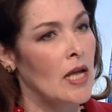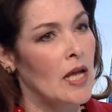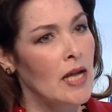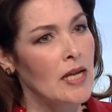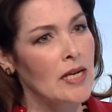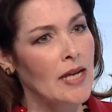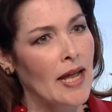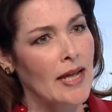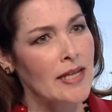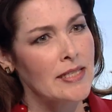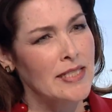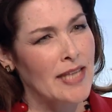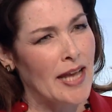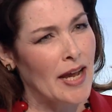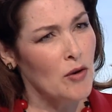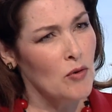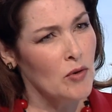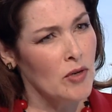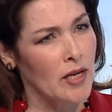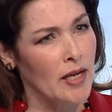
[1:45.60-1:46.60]
And Hans,
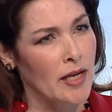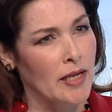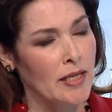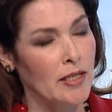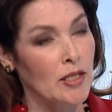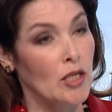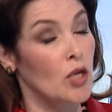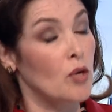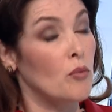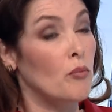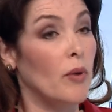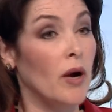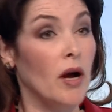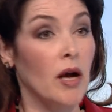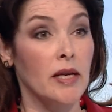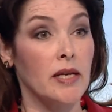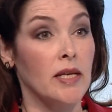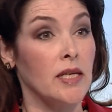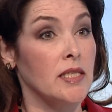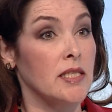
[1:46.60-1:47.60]
how can
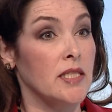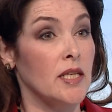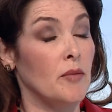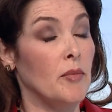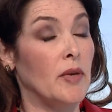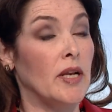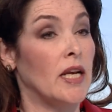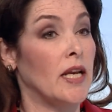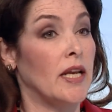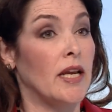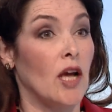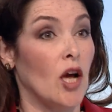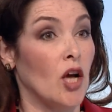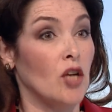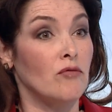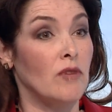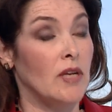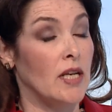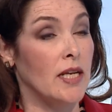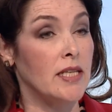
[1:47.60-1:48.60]
combining seemingly
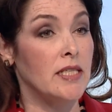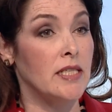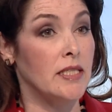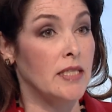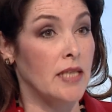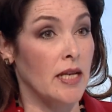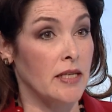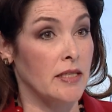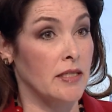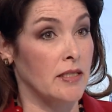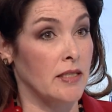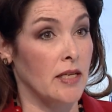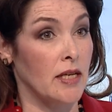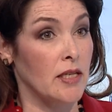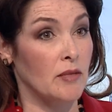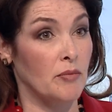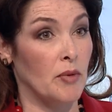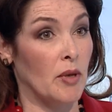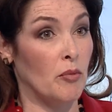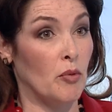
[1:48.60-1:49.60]
unrelated data
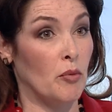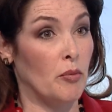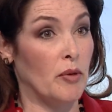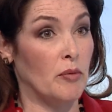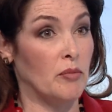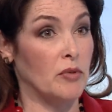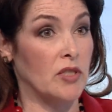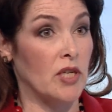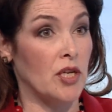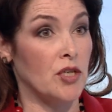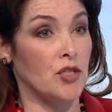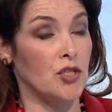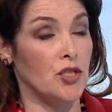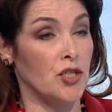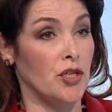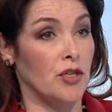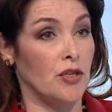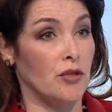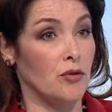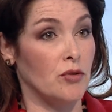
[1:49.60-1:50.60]
sets, maybe people's energy
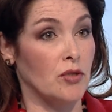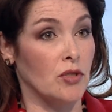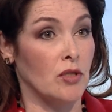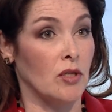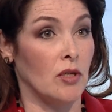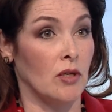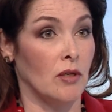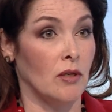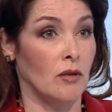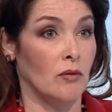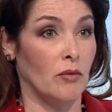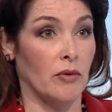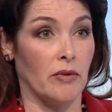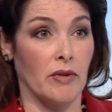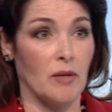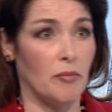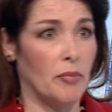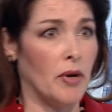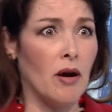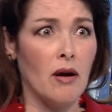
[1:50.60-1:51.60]
use with
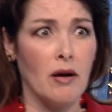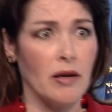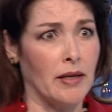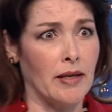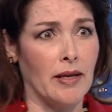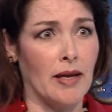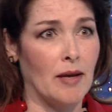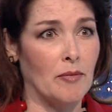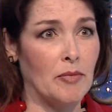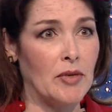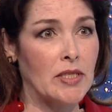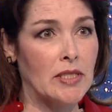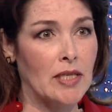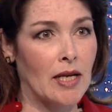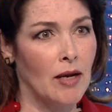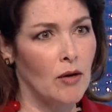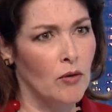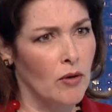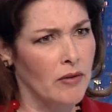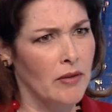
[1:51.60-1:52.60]
their parking habits,
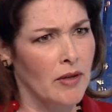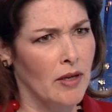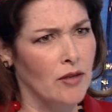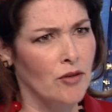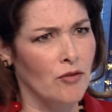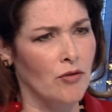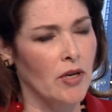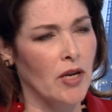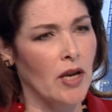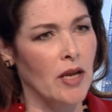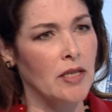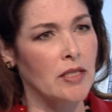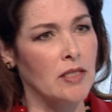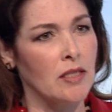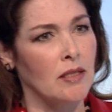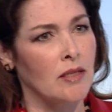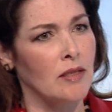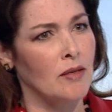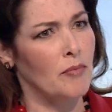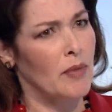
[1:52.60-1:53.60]
how can that create
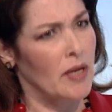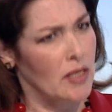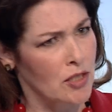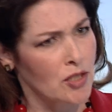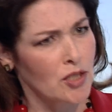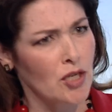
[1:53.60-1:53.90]
better